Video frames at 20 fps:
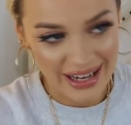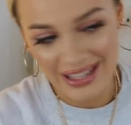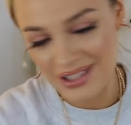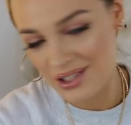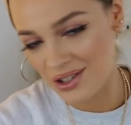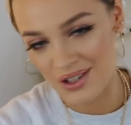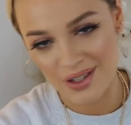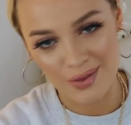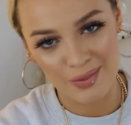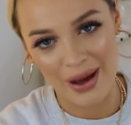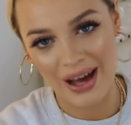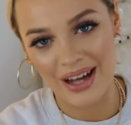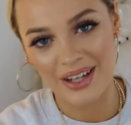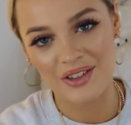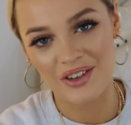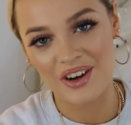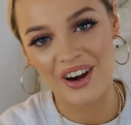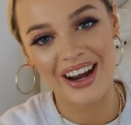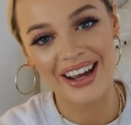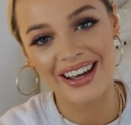it's just
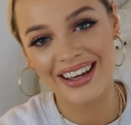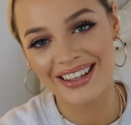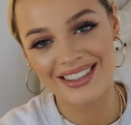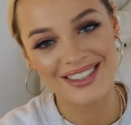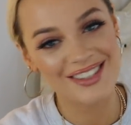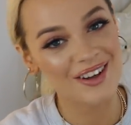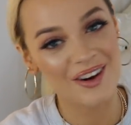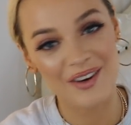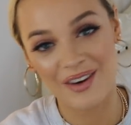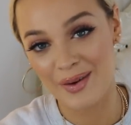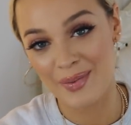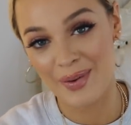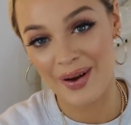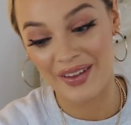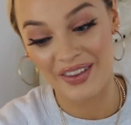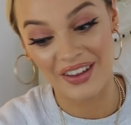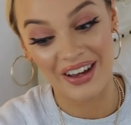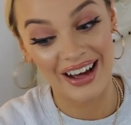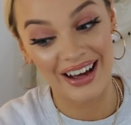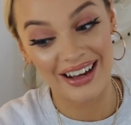Patrick. Sorry
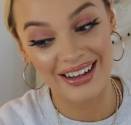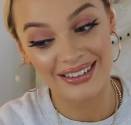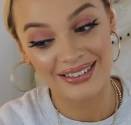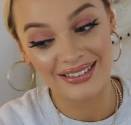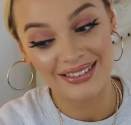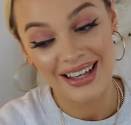about that.